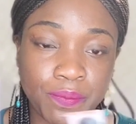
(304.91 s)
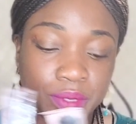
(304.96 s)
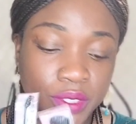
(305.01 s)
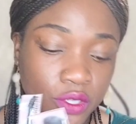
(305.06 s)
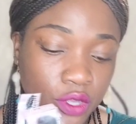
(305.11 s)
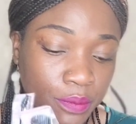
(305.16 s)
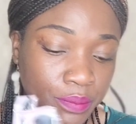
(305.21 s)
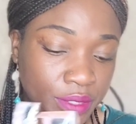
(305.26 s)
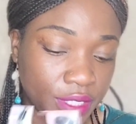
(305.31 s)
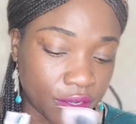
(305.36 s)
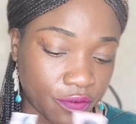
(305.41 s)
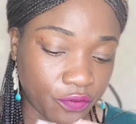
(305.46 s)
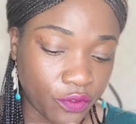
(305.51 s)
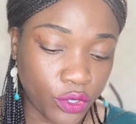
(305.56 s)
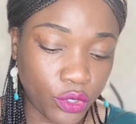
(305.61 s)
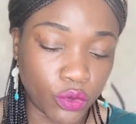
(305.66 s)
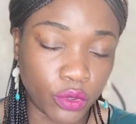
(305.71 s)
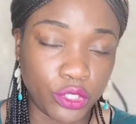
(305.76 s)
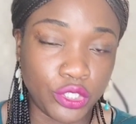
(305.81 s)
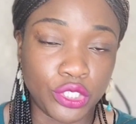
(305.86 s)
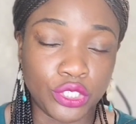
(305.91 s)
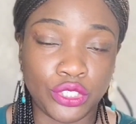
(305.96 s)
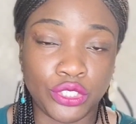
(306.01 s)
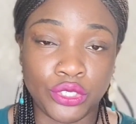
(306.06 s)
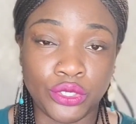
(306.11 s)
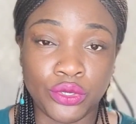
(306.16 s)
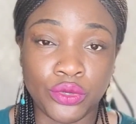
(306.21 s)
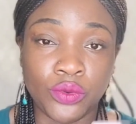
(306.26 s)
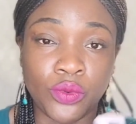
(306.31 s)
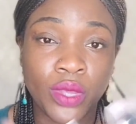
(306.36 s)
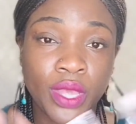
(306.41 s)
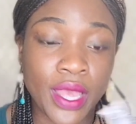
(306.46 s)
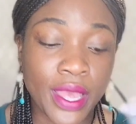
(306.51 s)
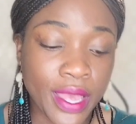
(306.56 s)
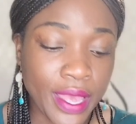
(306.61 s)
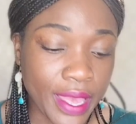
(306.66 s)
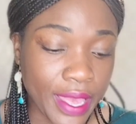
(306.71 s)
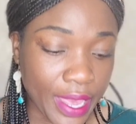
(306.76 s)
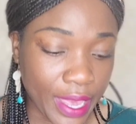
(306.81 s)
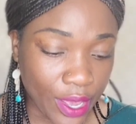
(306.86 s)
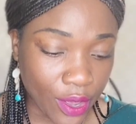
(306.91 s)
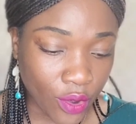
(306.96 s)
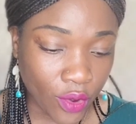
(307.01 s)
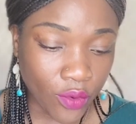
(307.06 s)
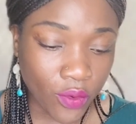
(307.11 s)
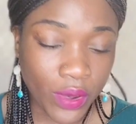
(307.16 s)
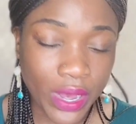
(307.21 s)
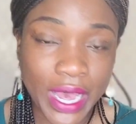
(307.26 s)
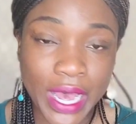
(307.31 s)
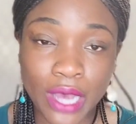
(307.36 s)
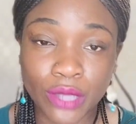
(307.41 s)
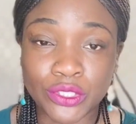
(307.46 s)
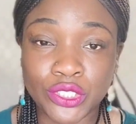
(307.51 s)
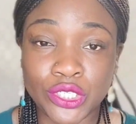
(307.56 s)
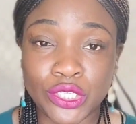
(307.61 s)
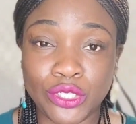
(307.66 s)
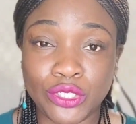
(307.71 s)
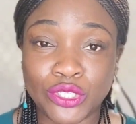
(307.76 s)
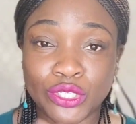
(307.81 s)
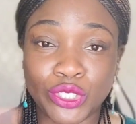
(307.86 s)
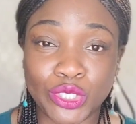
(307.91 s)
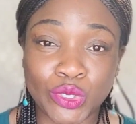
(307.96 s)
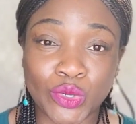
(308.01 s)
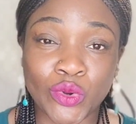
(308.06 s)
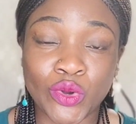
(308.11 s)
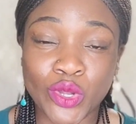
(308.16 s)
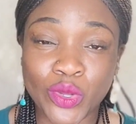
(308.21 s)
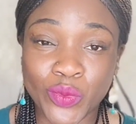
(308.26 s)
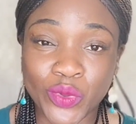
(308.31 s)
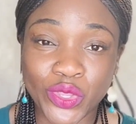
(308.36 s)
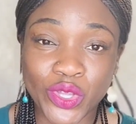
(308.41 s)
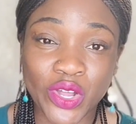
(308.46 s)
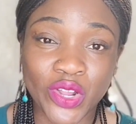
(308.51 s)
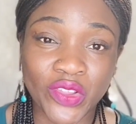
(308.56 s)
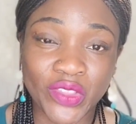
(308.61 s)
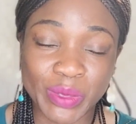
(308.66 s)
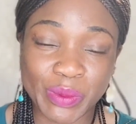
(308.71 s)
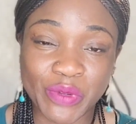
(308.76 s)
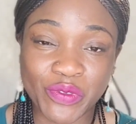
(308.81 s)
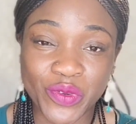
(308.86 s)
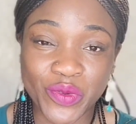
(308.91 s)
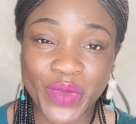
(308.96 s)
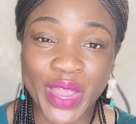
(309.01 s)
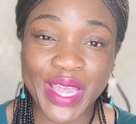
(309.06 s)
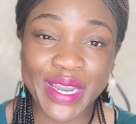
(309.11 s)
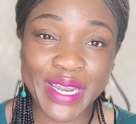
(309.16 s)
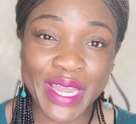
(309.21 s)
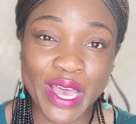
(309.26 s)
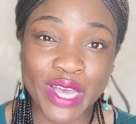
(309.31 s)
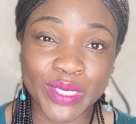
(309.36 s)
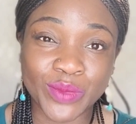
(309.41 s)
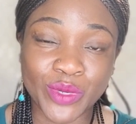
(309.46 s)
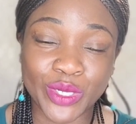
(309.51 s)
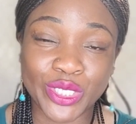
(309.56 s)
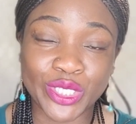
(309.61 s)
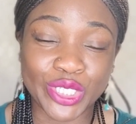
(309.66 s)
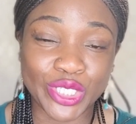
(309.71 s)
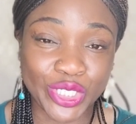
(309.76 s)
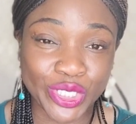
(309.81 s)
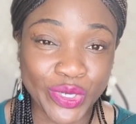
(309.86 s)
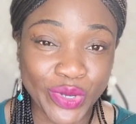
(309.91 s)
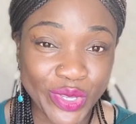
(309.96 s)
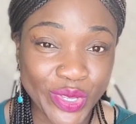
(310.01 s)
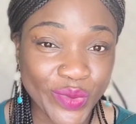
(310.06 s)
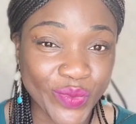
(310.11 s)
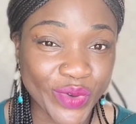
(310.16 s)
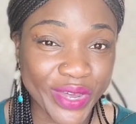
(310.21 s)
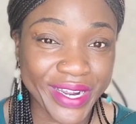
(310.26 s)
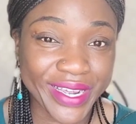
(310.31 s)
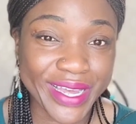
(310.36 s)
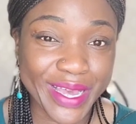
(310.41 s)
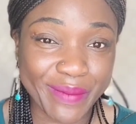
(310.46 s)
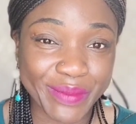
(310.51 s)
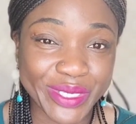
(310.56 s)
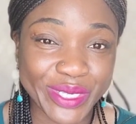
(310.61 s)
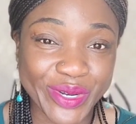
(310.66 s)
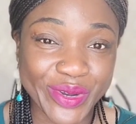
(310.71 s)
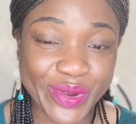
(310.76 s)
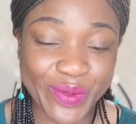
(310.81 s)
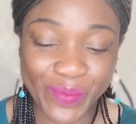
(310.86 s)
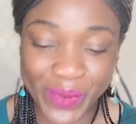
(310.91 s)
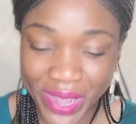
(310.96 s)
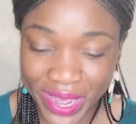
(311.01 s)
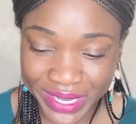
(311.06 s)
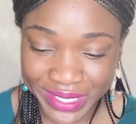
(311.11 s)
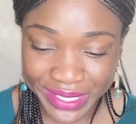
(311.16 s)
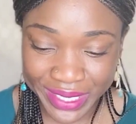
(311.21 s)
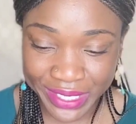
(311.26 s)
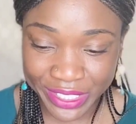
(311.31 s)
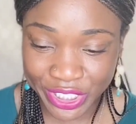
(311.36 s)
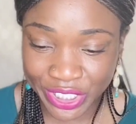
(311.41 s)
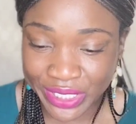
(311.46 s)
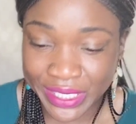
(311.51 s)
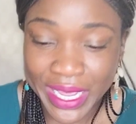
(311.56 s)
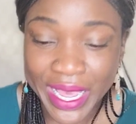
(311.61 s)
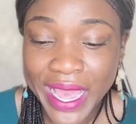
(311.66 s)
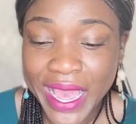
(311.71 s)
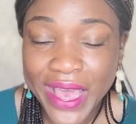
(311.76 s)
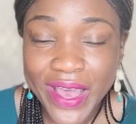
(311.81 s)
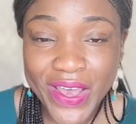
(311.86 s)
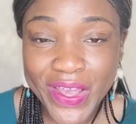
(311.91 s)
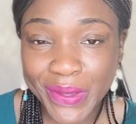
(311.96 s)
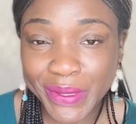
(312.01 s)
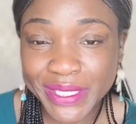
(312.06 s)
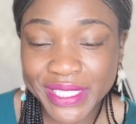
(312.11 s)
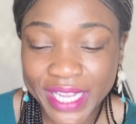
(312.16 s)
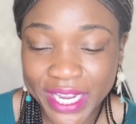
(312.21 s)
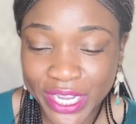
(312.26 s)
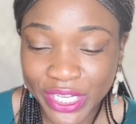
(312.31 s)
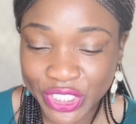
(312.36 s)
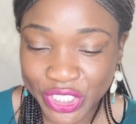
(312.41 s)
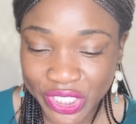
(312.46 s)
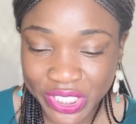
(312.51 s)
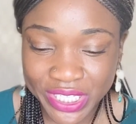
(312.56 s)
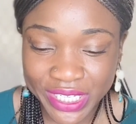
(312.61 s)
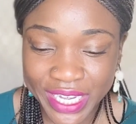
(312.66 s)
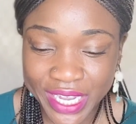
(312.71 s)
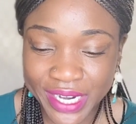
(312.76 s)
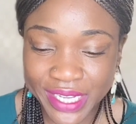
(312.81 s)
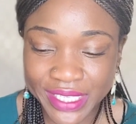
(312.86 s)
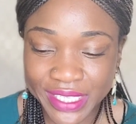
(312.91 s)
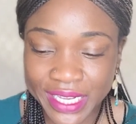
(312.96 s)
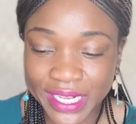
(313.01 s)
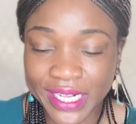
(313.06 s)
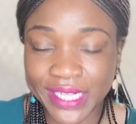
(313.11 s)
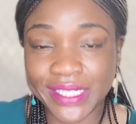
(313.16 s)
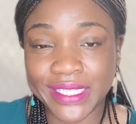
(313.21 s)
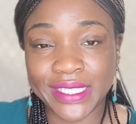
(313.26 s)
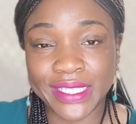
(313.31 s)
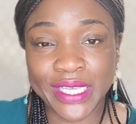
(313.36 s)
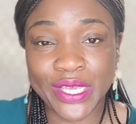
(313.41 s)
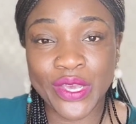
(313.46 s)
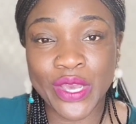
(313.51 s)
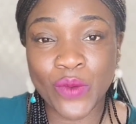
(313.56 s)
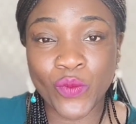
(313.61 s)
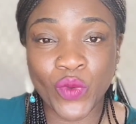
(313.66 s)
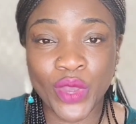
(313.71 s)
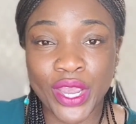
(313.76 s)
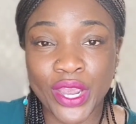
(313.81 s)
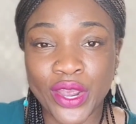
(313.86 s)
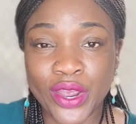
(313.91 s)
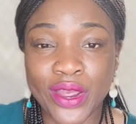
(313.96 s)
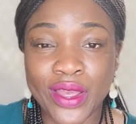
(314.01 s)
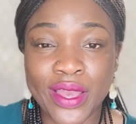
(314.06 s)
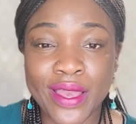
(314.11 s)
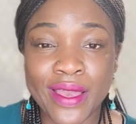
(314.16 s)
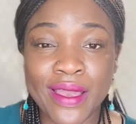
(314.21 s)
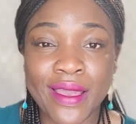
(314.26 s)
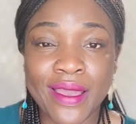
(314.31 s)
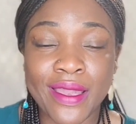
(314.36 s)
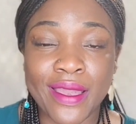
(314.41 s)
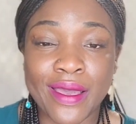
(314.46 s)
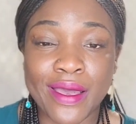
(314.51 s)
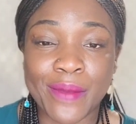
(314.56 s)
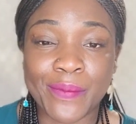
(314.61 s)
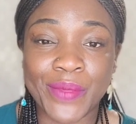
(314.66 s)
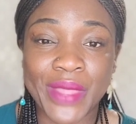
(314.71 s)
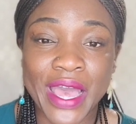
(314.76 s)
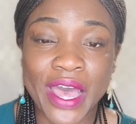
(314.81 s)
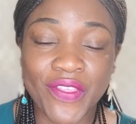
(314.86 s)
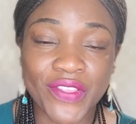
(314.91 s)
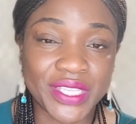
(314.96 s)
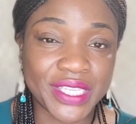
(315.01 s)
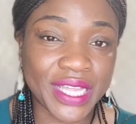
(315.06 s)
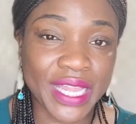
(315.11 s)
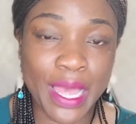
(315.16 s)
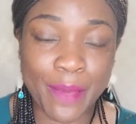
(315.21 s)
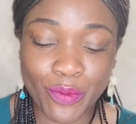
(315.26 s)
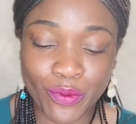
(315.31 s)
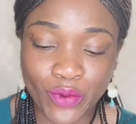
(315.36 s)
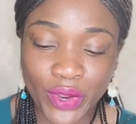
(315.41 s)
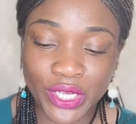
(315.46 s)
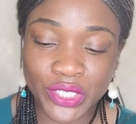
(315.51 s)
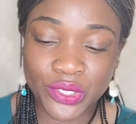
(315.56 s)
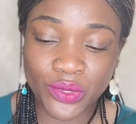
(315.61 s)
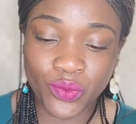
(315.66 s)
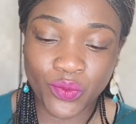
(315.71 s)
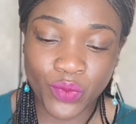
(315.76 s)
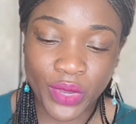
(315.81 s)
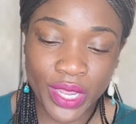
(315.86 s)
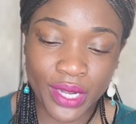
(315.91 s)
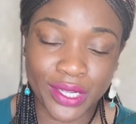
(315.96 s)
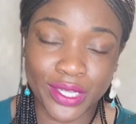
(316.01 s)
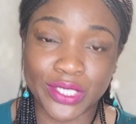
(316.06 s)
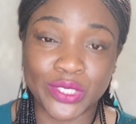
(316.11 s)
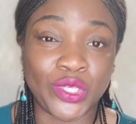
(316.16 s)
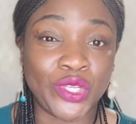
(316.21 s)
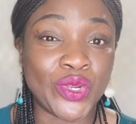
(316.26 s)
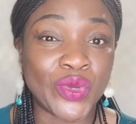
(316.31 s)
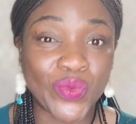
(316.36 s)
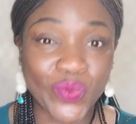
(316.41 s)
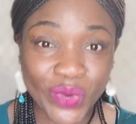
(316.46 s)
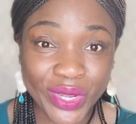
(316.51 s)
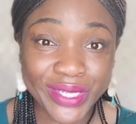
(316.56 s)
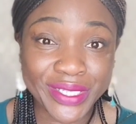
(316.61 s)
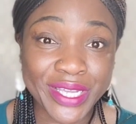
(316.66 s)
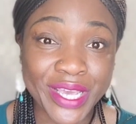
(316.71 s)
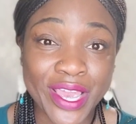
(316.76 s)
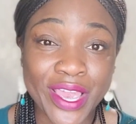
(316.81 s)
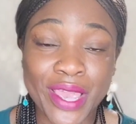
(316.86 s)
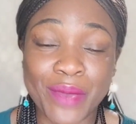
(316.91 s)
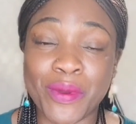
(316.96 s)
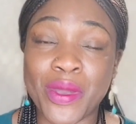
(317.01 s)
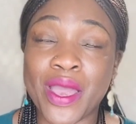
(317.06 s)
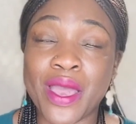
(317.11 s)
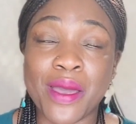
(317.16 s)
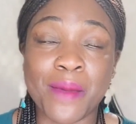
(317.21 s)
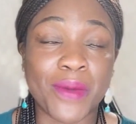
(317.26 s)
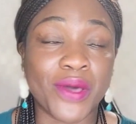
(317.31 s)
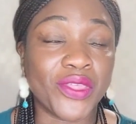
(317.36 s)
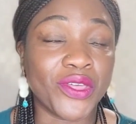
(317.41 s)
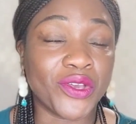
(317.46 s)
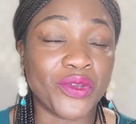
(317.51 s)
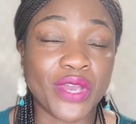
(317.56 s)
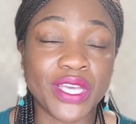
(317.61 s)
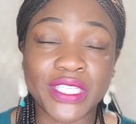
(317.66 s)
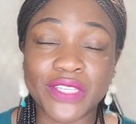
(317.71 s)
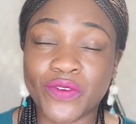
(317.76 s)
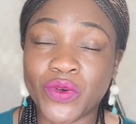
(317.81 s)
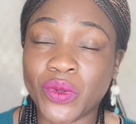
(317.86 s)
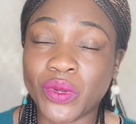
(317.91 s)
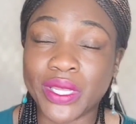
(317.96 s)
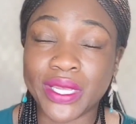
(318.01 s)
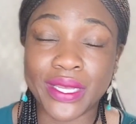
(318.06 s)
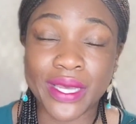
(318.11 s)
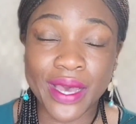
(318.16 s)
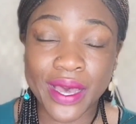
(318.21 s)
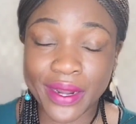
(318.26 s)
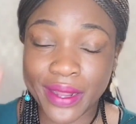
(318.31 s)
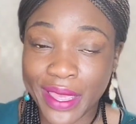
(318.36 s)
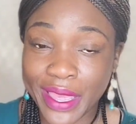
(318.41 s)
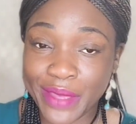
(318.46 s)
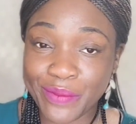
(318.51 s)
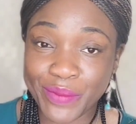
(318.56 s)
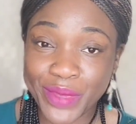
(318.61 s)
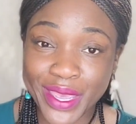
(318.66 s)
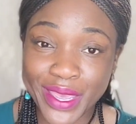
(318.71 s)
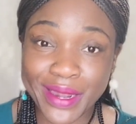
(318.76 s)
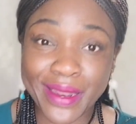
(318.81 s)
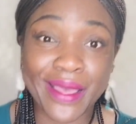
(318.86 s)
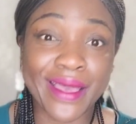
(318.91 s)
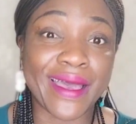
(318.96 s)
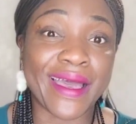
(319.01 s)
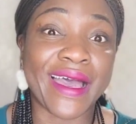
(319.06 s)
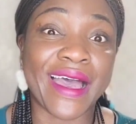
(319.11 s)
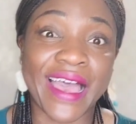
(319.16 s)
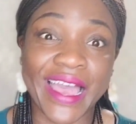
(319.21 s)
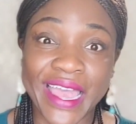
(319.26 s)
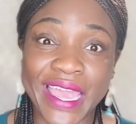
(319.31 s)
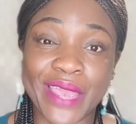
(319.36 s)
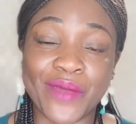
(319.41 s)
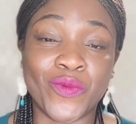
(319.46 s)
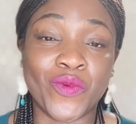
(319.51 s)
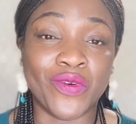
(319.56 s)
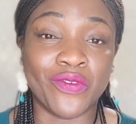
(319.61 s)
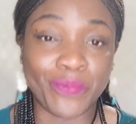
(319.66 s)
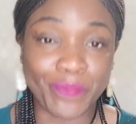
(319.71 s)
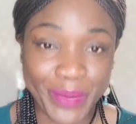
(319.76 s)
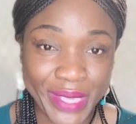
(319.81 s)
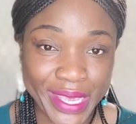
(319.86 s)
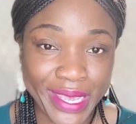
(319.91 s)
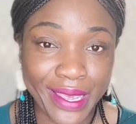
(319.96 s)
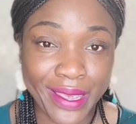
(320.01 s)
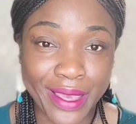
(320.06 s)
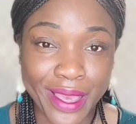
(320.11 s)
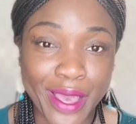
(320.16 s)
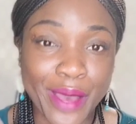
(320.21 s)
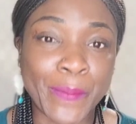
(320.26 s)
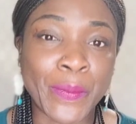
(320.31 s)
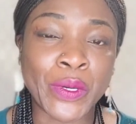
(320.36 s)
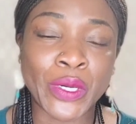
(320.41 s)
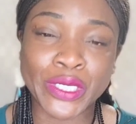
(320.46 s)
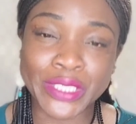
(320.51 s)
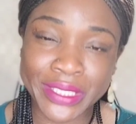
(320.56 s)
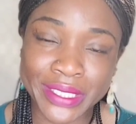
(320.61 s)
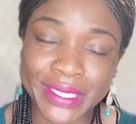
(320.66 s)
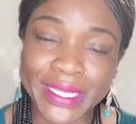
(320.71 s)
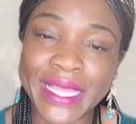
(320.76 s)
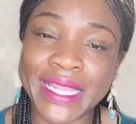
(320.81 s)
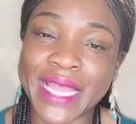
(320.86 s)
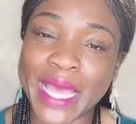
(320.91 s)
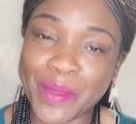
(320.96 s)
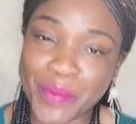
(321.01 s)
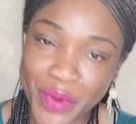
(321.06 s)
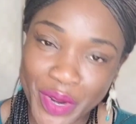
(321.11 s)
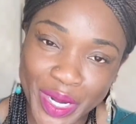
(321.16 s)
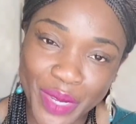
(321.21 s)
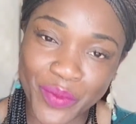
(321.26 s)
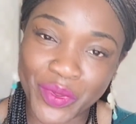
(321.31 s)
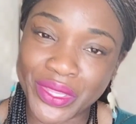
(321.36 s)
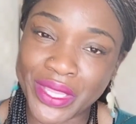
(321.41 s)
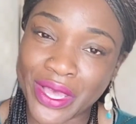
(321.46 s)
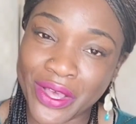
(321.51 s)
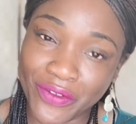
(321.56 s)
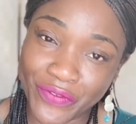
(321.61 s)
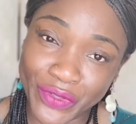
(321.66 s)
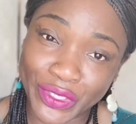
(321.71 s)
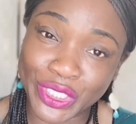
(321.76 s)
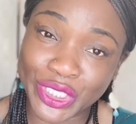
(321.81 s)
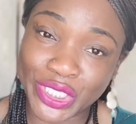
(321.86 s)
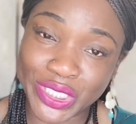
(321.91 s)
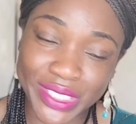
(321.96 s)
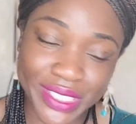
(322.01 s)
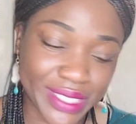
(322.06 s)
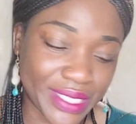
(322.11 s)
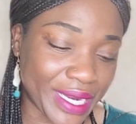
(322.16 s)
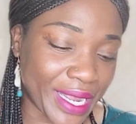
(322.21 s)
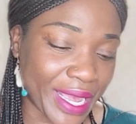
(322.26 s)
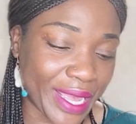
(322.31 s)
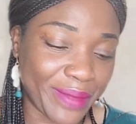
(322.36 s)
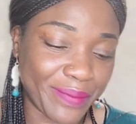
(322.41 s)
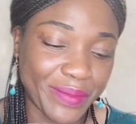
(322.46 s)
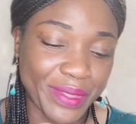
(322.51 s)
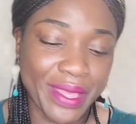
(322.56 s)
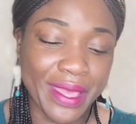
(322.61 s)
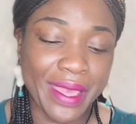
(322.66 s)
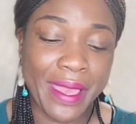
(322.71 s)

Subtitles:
So I'm definitely going to do a whole how to use tutorial with all this, but for right now I was going to show you what comes in her box, and just how excited just to kind of see where how this collaboration went, because you know, one day by the grace of holy God, amen, I will be a person collaborating with E.L.F in Jesus' name.